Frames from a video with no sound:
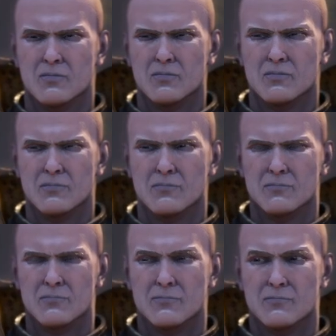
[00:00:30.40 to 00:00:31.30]

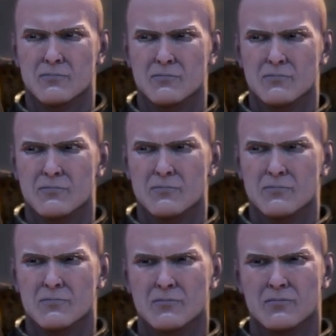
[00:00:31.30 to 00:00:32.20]

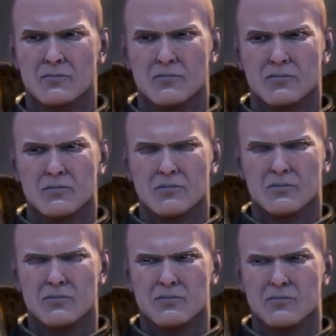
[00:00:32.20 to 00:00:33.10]

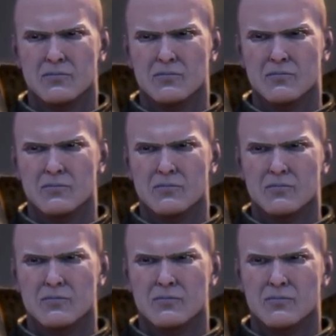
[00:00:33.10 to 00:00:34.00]

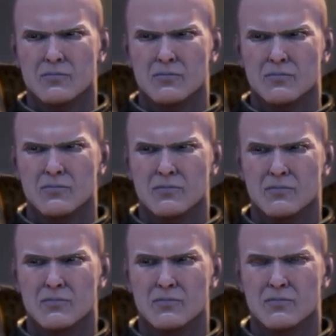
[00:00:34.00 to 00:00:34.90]

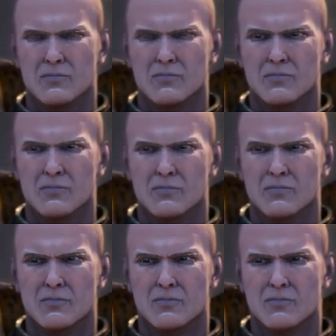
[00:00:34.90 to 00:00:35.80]

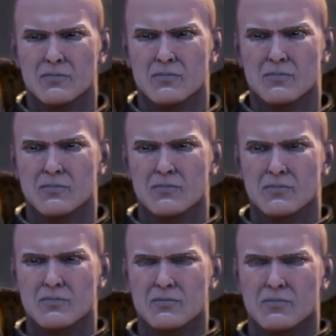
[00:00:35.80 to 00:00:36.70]

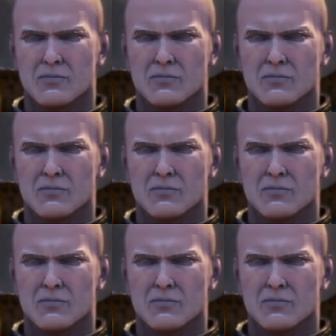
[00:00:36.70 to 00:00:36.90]
[no speech]